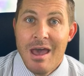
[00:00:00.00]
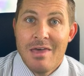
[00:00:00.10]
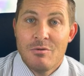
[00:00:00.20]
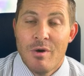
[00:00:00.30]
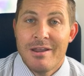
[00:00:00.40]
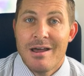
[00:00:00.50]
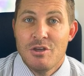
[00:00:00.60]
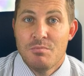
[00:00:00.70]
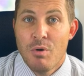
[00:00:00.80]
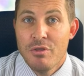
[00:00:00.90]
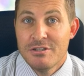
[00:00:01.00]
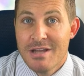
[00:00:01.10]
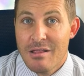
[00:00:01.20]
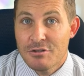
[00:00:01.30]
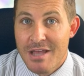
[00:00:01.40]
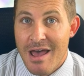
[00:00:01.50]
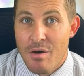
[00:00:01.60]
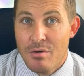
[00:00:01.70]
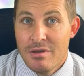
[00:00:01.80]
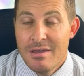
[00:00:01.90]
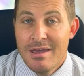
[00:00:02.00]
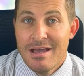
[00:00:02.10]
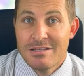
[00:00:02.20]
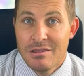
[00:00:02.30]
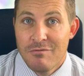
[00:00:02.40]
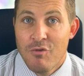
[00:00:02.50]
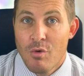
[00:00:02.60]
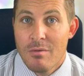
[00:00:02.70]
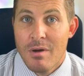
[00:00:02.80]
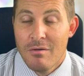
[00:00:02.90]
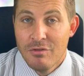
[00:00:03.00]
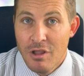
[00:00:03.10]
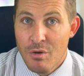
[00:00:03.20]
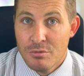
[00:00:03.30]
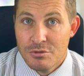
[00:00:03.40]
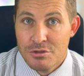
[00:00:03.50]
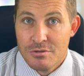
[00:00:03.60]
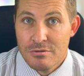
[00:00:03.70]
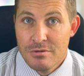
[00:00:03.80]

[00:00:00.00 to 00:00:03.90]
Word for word: And the way and how you pull these dollars out is in the form of loans.